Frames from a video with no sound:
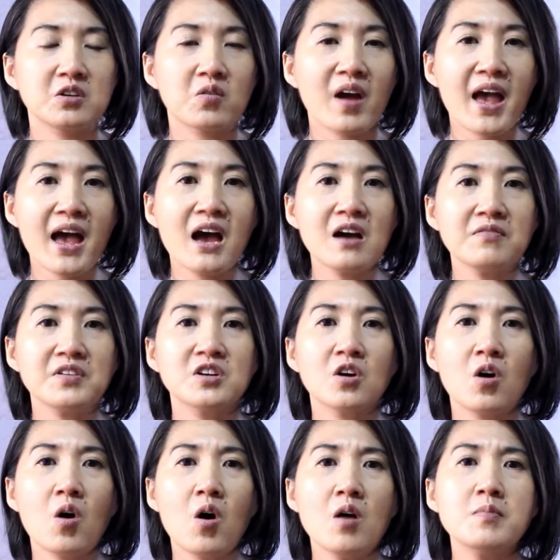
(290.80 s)
you have, and
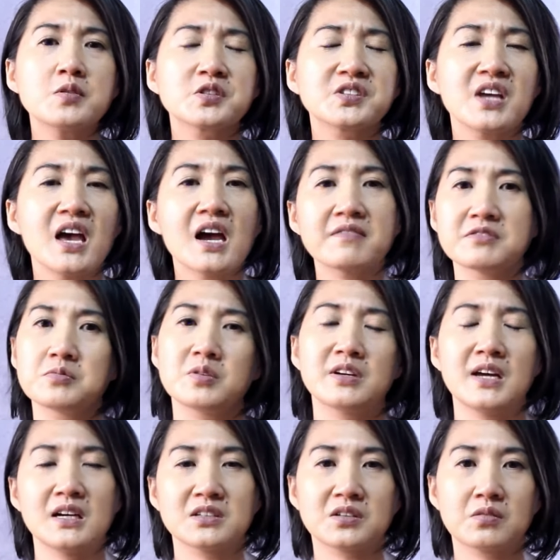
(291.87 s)
almost everyone
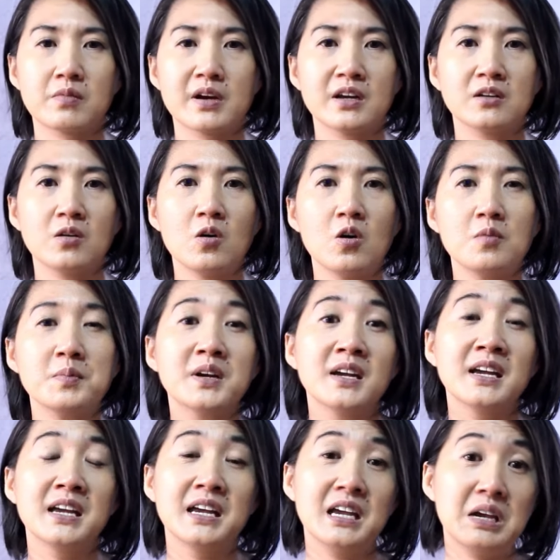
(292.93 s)
has thread at home,
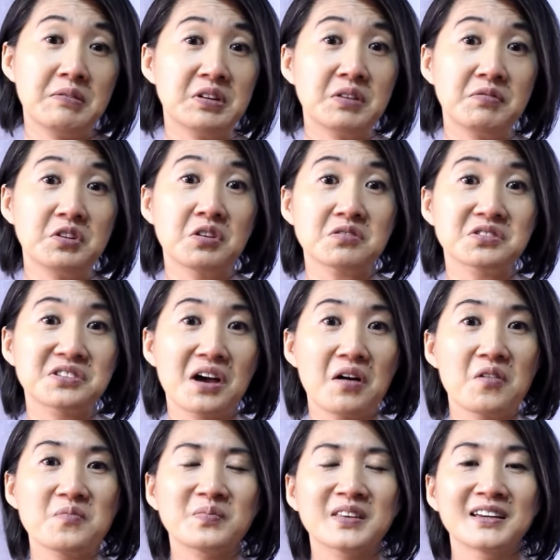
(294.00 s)
even if you don't
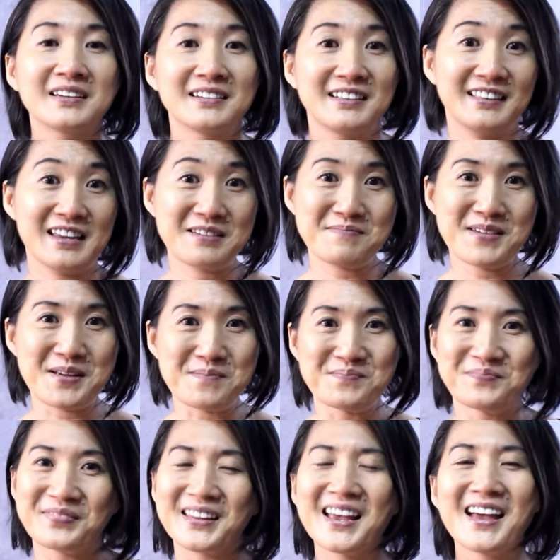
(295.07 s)
sew, like me.
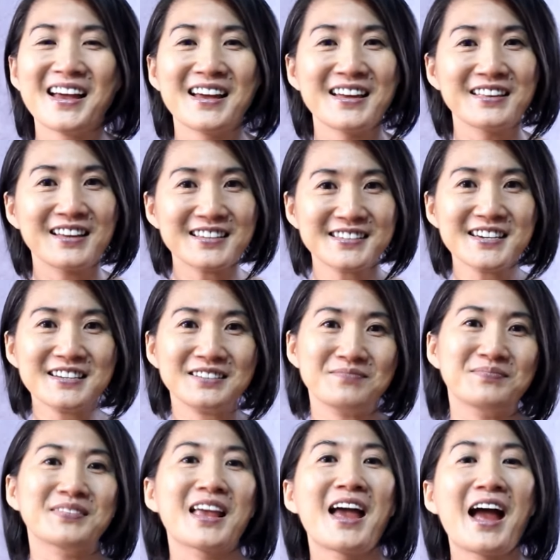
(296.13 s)
That's it.
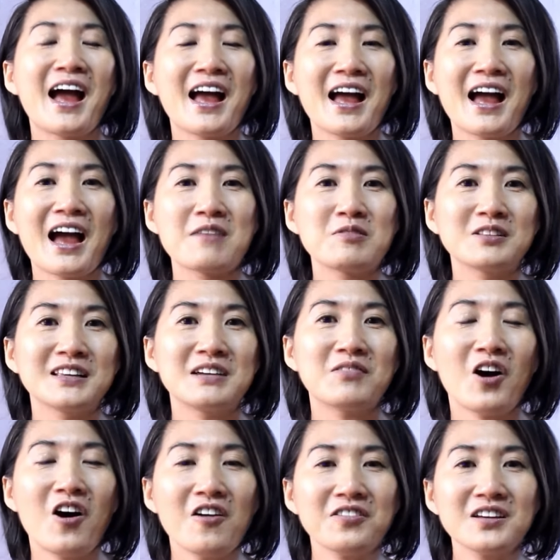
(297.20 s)
I will leave
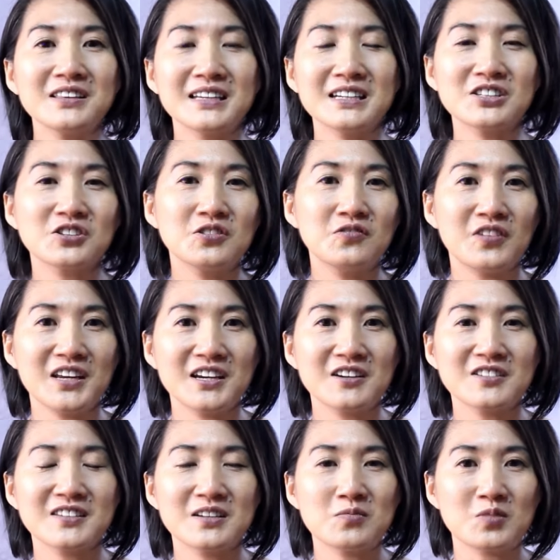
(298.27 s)
all the links to
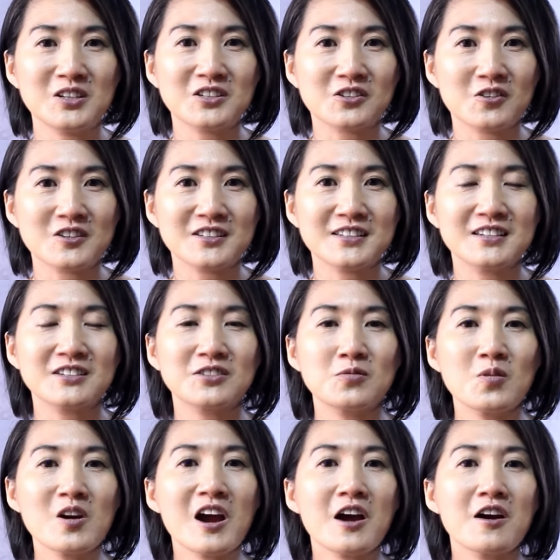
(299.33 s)
videos and resources
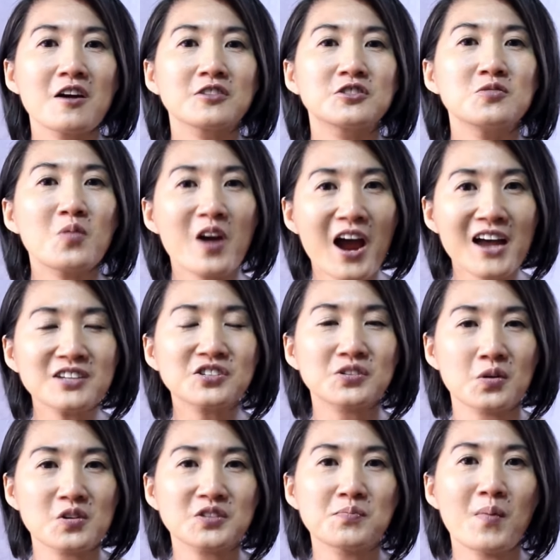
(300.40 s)
to where I
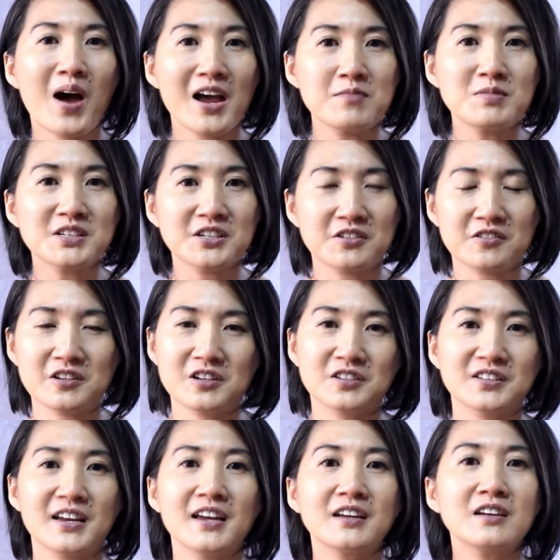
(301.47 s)
source my materials.
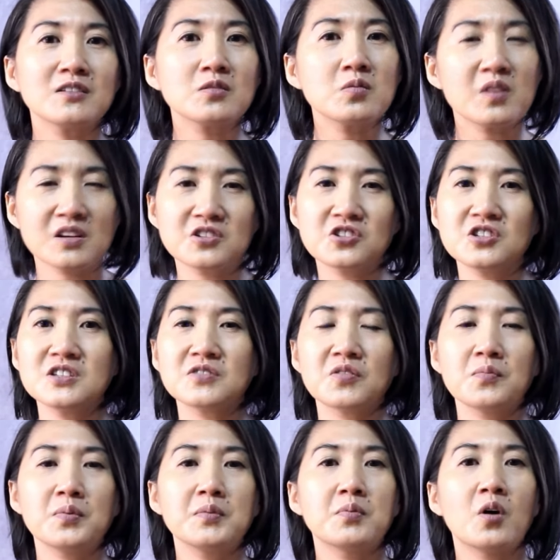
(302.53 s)
I get questions
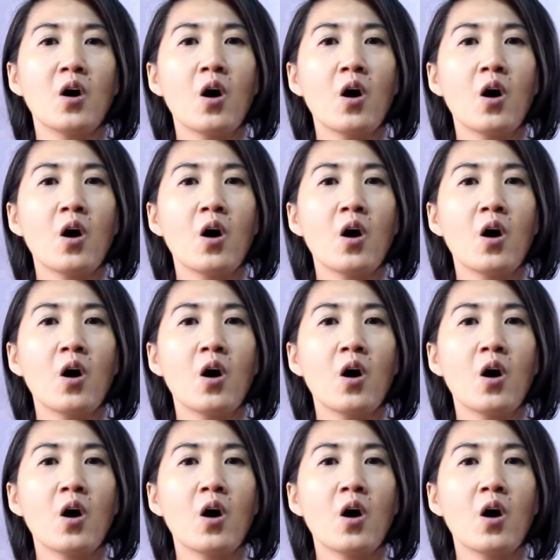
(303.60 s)
from people